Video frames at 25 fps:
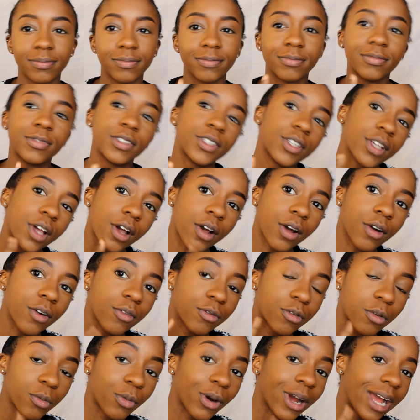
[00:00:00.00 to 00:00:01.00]
so
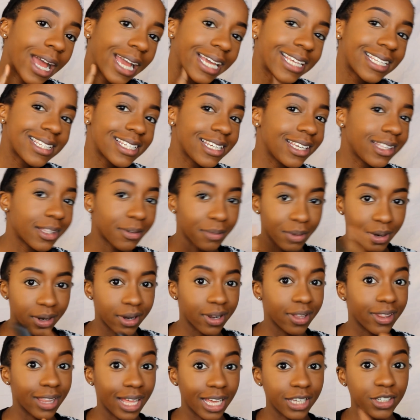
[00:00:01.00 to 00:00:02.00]
from what I can see in the
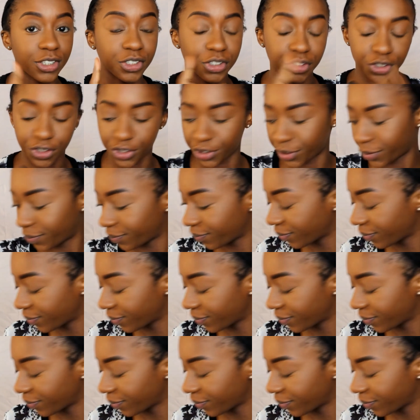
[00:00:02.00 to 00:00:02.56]
mirror, that should do.